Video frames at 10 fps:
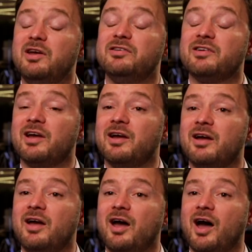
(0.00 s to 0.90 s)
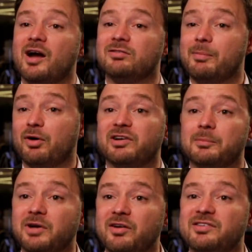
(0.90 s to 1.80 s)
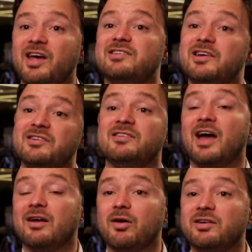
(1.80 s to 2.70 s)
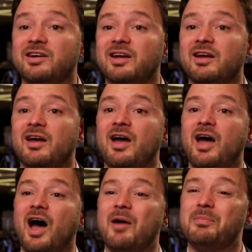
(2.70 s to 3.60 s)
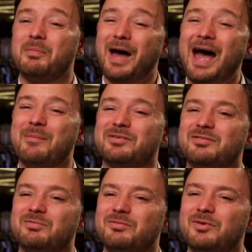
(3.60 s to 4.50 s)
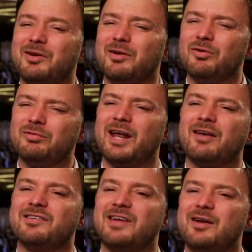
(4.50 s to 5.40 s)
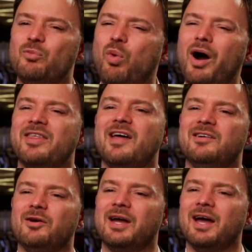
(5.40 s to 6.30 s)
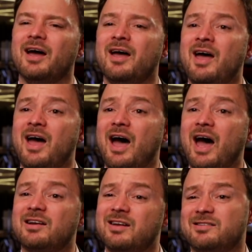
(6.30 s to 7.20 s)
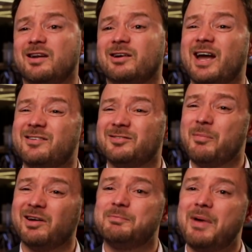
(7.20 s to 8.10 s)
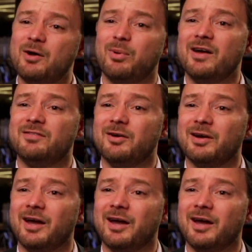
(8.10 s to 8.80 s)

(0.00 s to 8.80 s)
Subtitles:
using a robotic process, using technology, but perhaps not really understanding why they're doing it and considering is there a much better way of doing